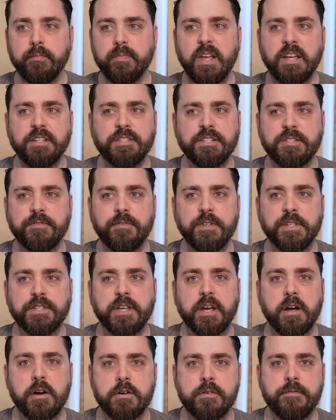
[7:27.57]
It just feels
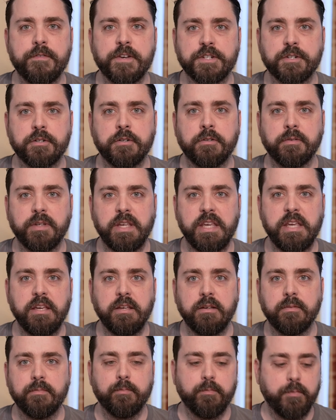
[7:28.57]
like artificial
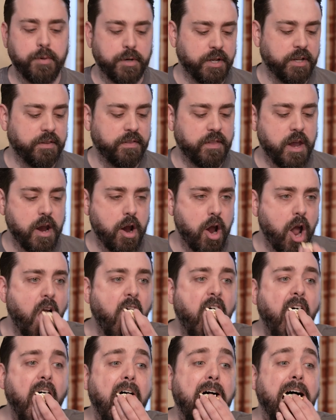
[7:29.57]
heat put in
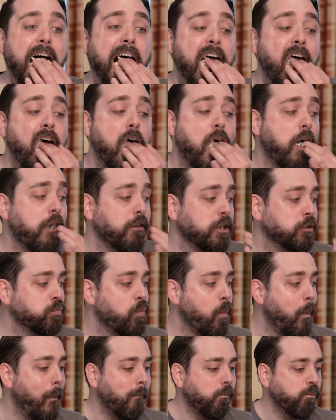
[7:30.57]
there.
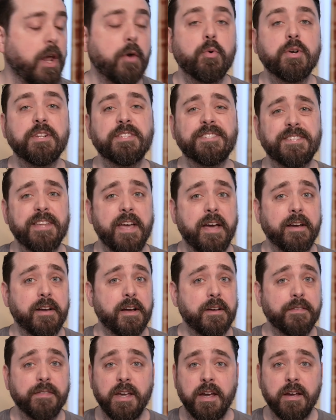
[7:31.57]
But I would snack
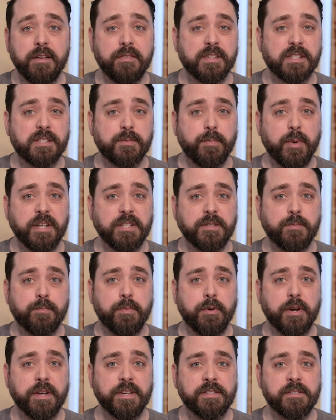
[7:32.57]
on that, and the spice
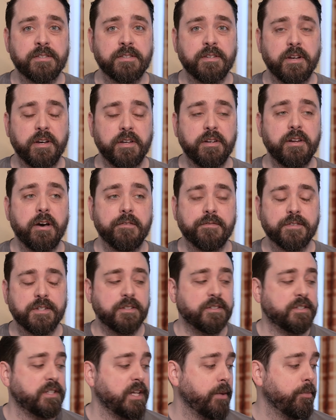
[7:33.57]
brings enough to
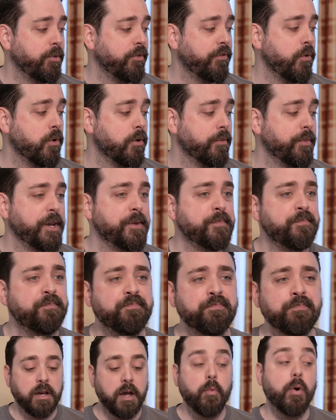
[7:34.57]
the table for me.
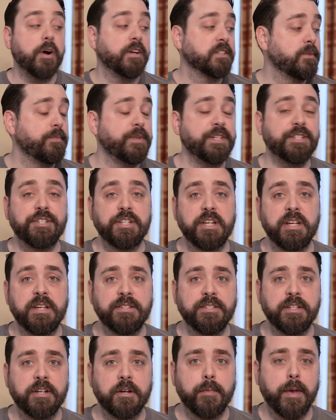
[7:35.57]
I want it to be
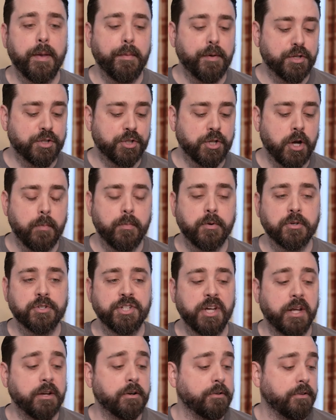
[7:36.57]
cheesier, maybe a sharper
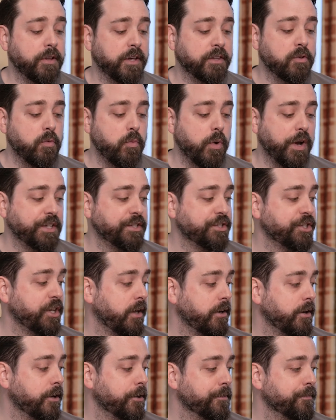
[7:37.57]
cheddar like the white
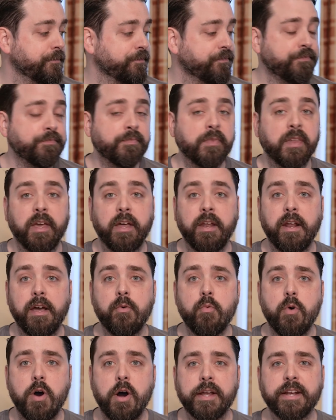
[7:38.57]
cheddar, and I
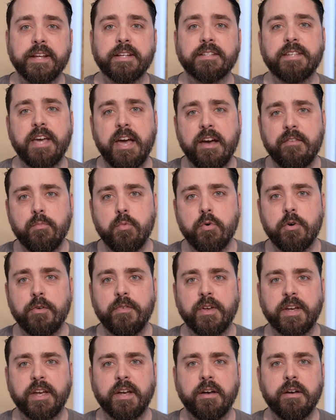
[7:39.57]
want it to have more of
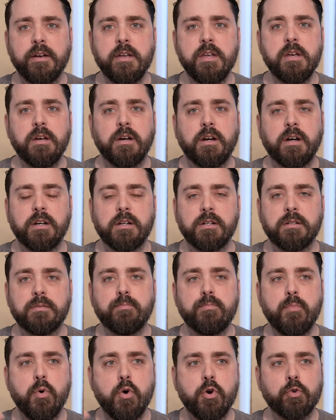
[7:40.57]
like a
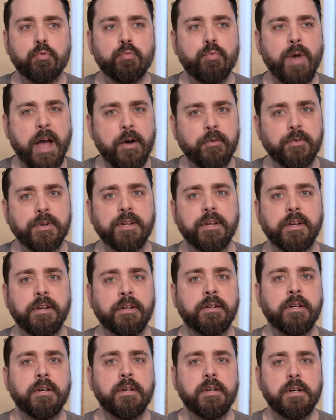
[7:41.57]
more
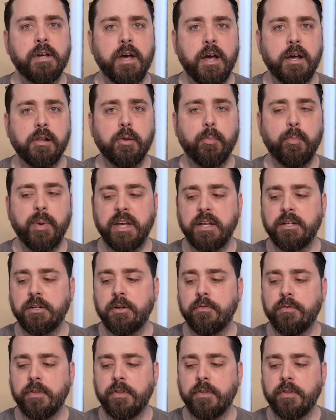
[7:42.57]
rounded jalapeno